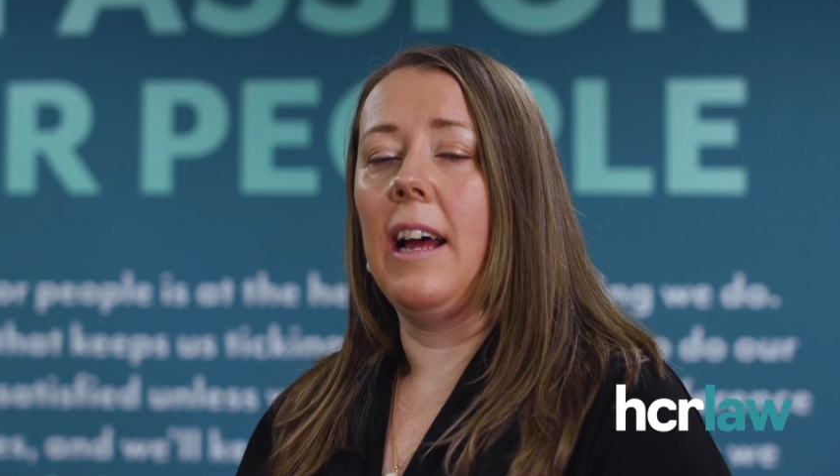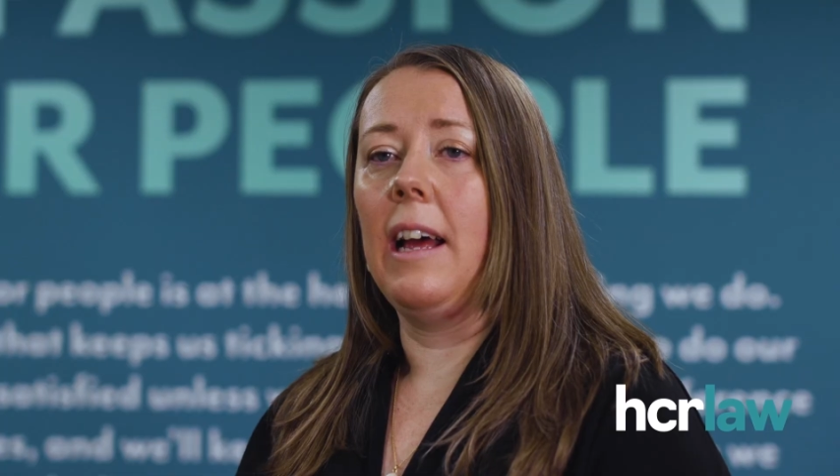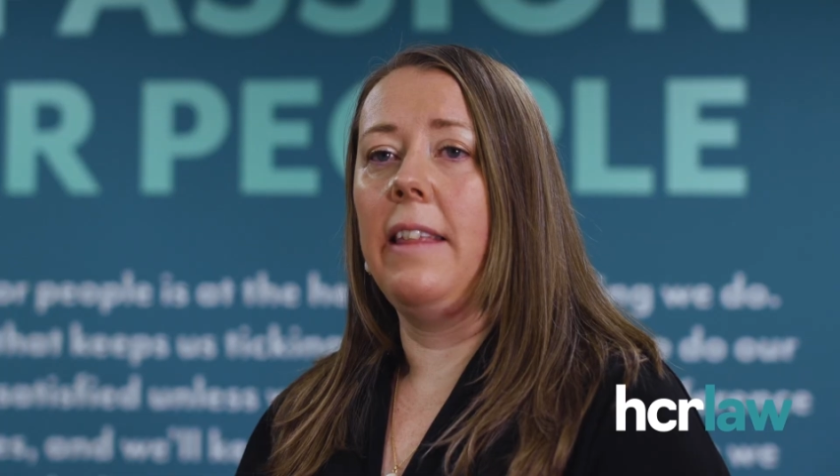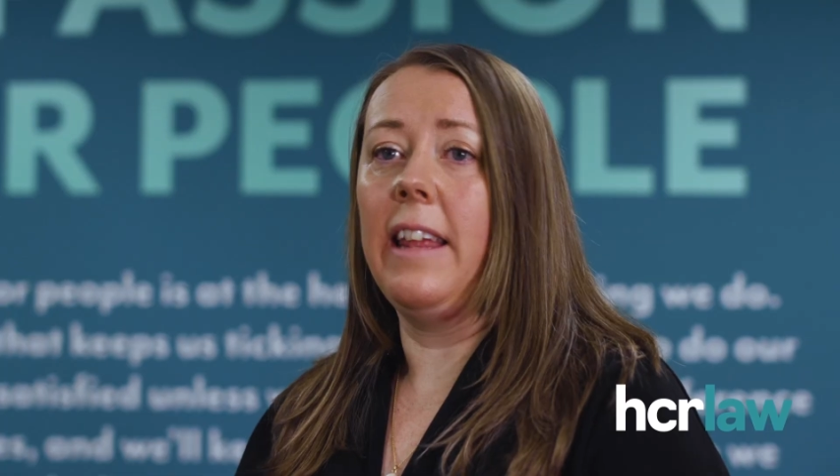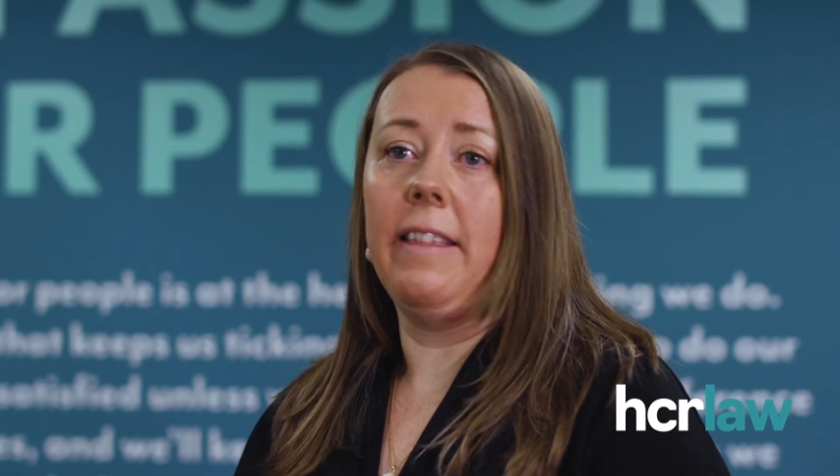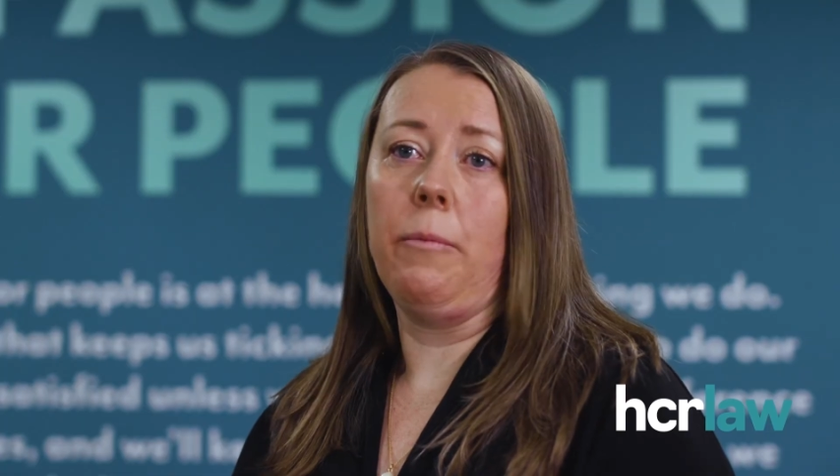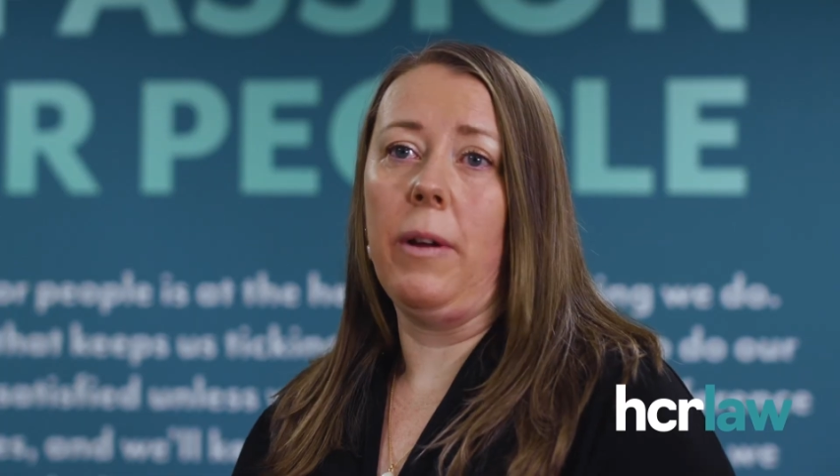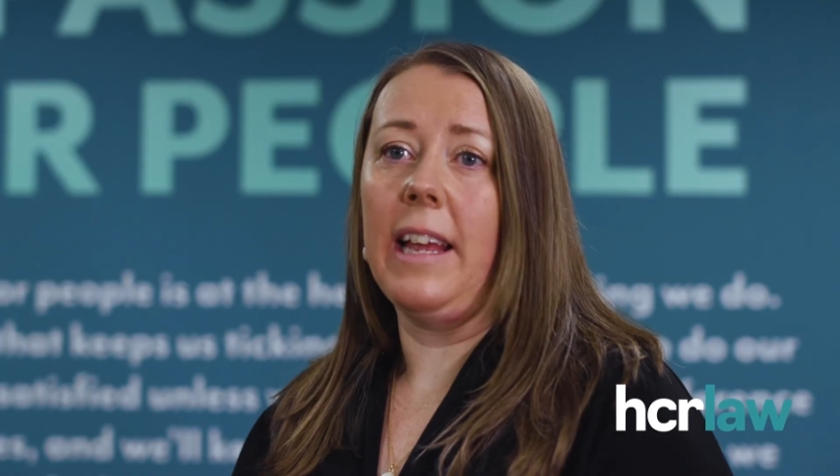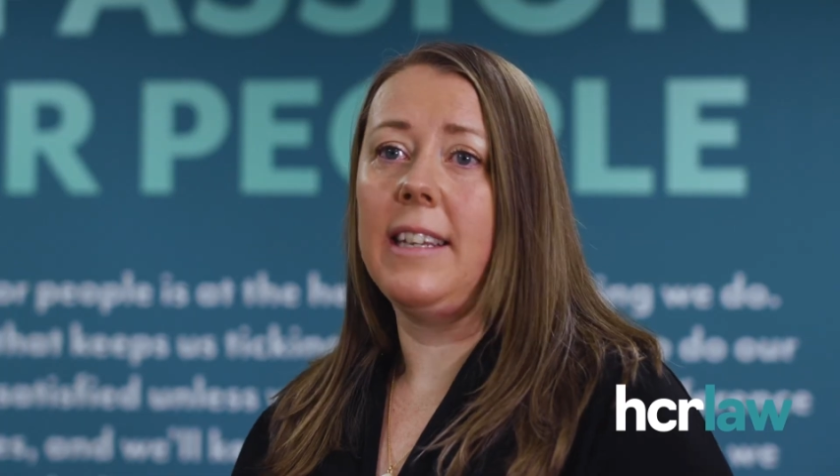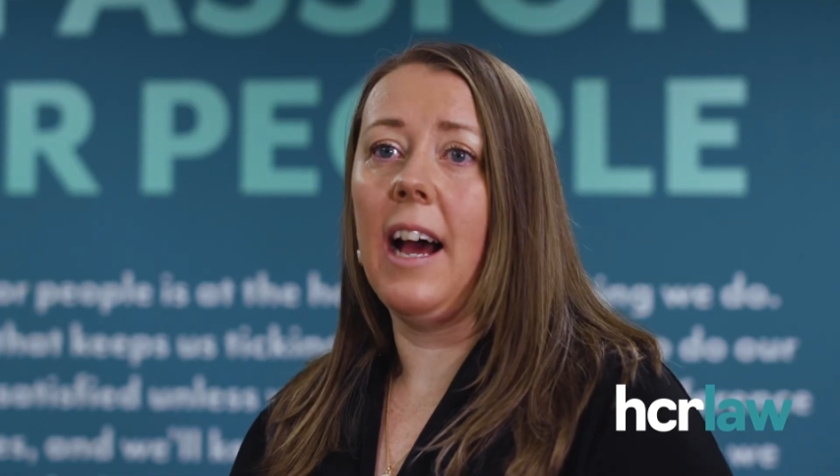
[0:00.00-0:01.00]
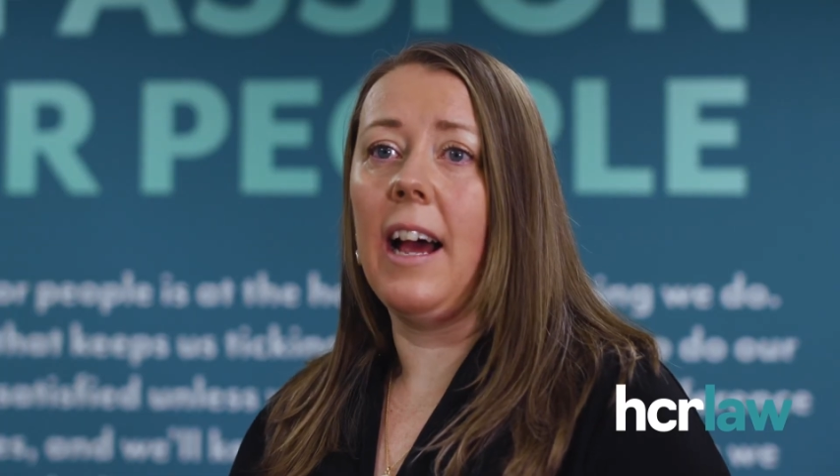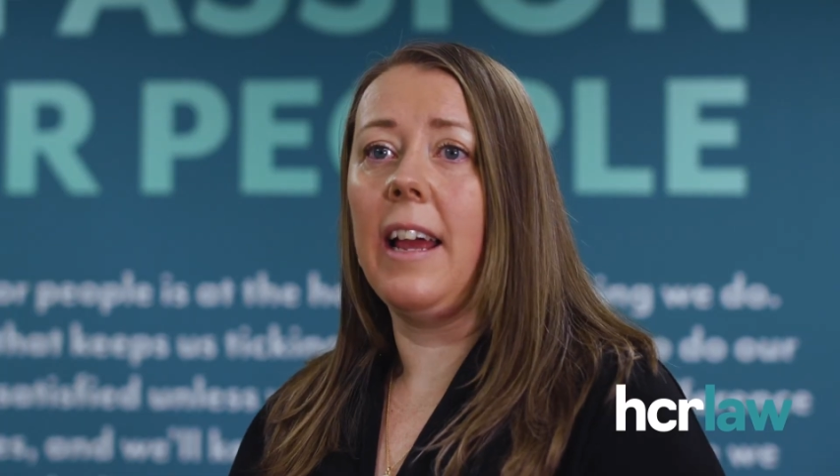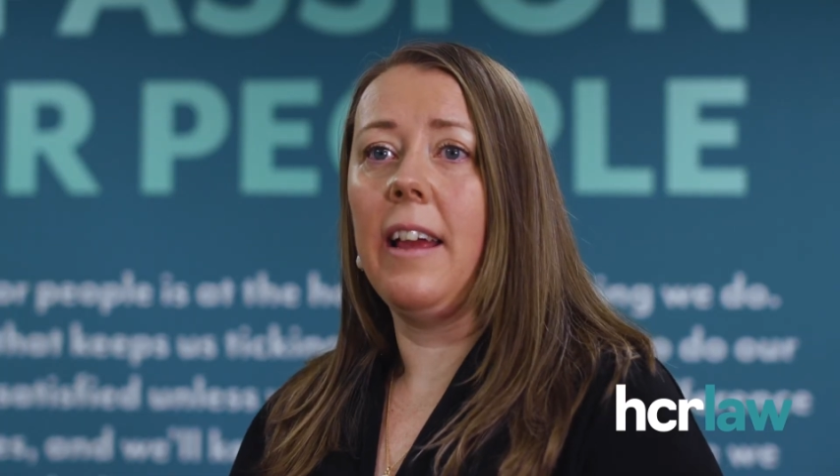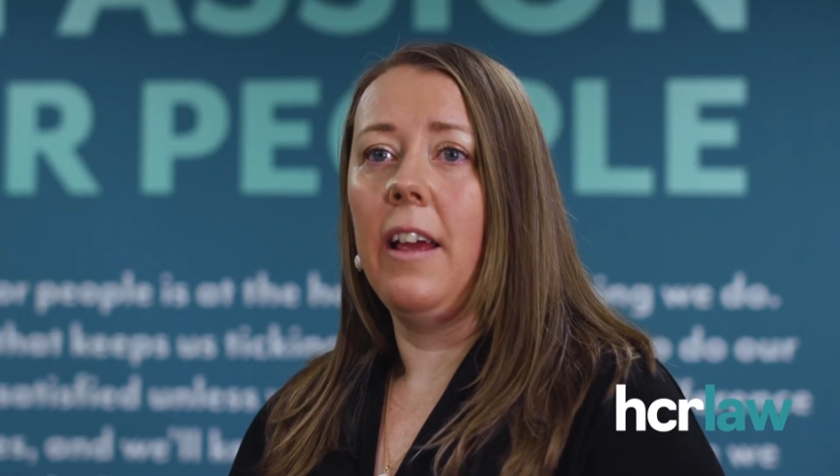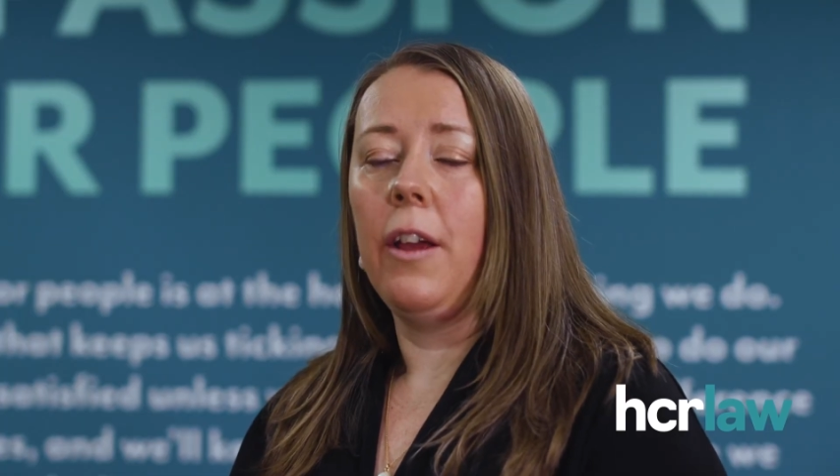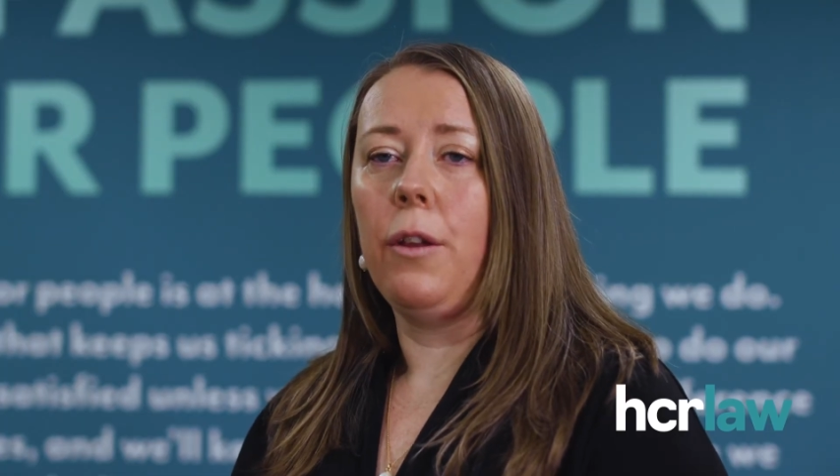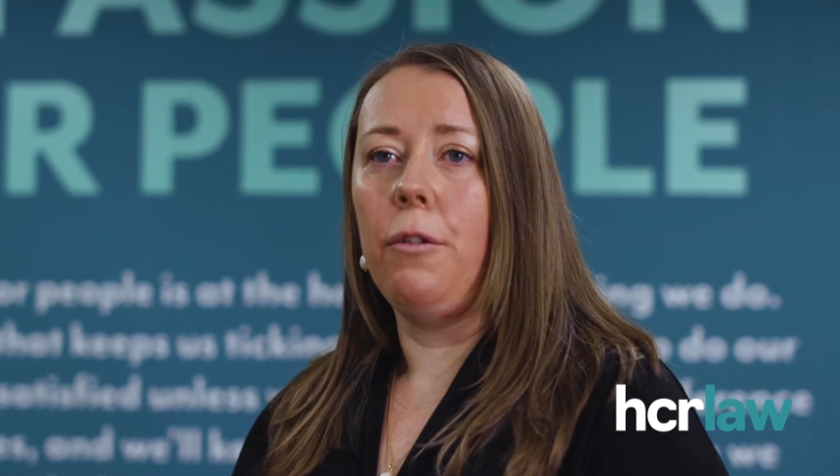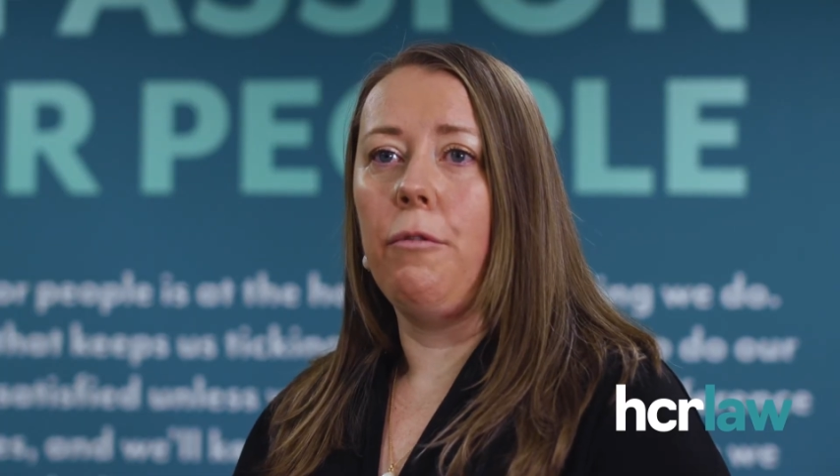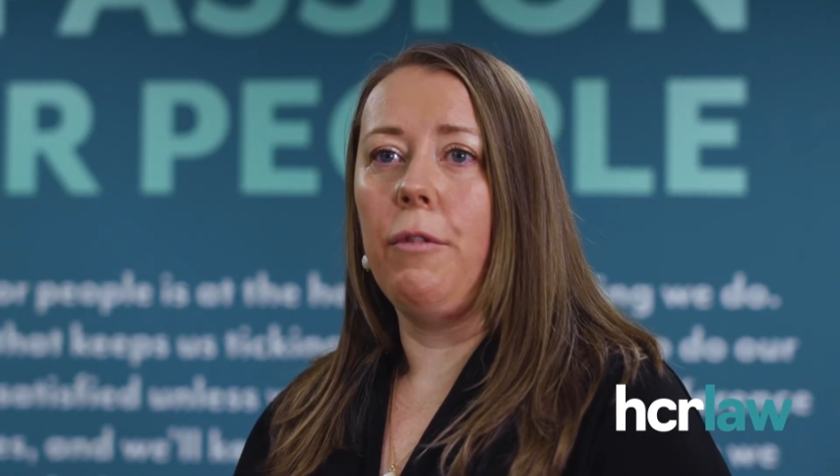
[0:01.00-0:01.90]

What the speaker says: and then when they die you